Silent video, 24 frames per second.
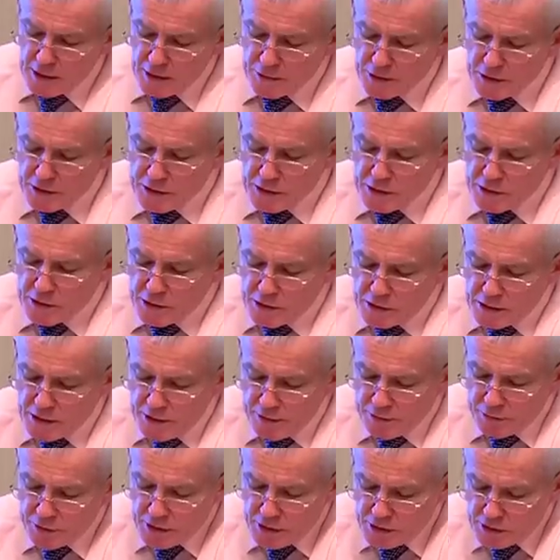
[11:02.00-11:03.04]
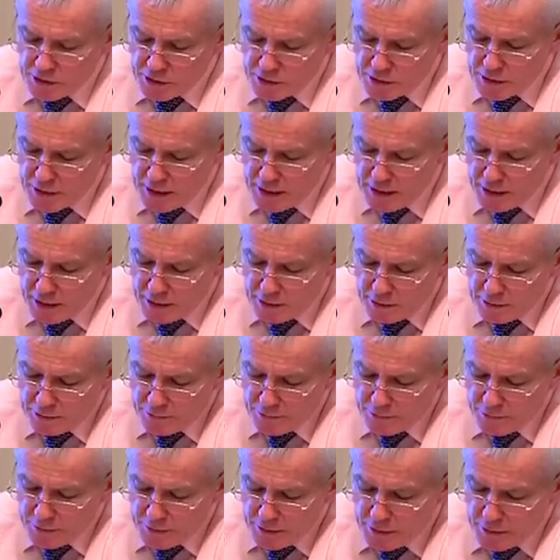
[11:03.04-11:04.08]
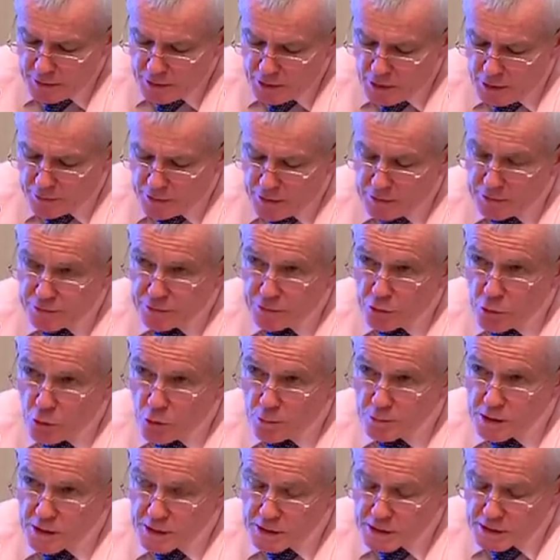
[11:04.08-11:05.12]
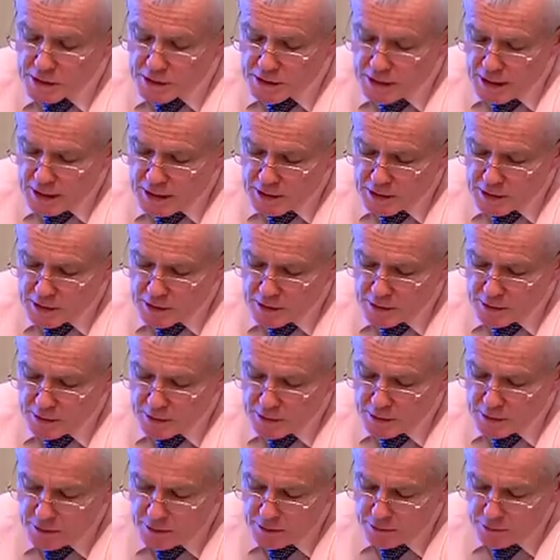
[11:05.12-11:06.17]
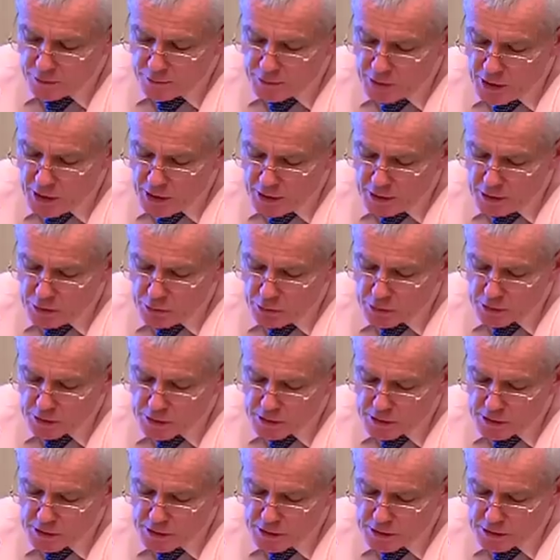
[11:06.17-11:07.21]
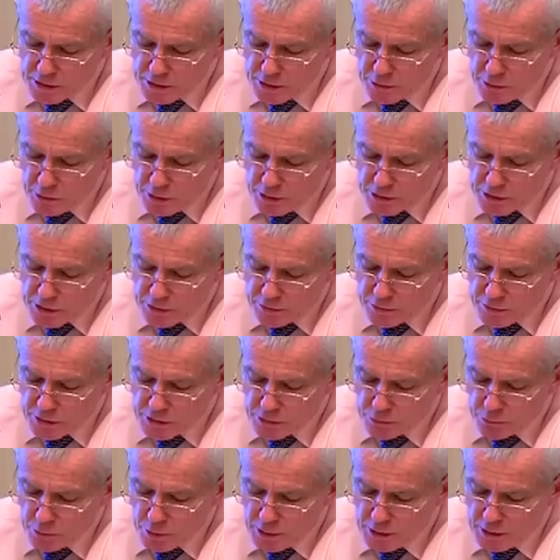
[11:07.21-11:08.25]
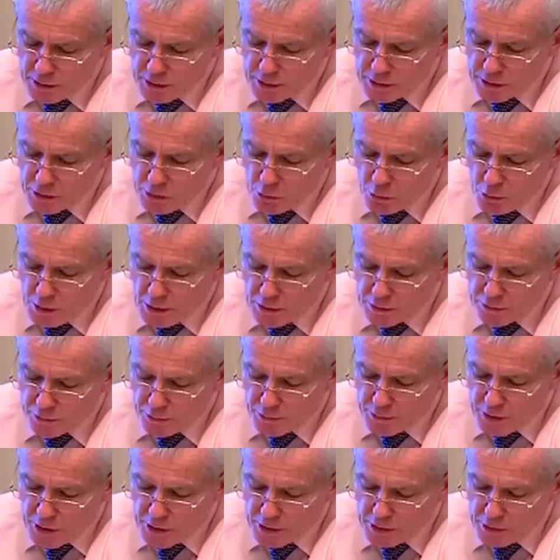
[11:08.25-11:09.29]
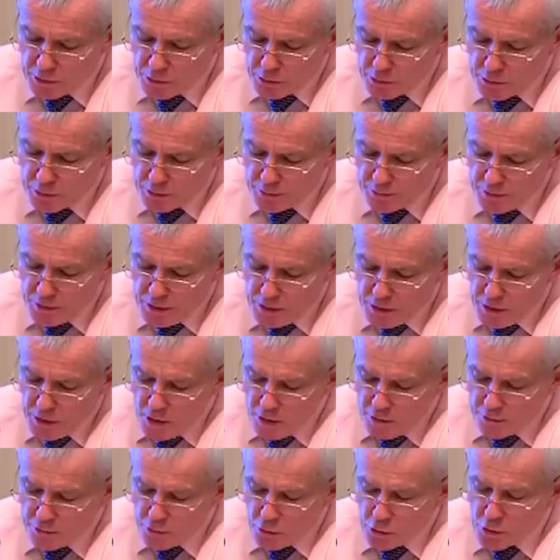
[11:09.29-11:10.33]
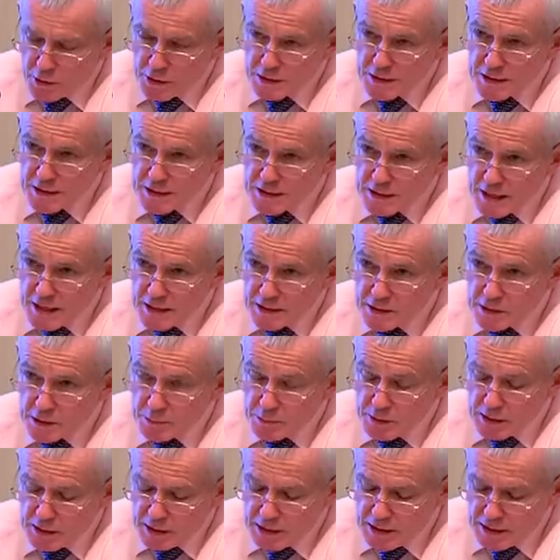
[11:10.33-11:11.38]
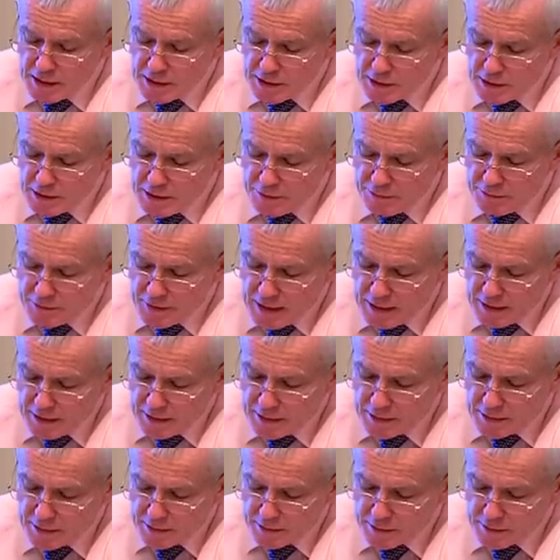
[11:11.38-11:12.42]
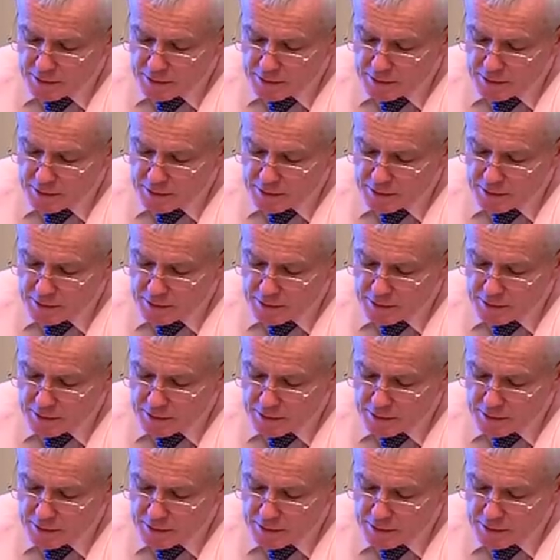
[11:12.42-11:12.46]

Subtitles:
This is the definition now of informed consent from the High Court's decision in Rogers versus Whittaker, quote from the High Court. For consent to be legally valid,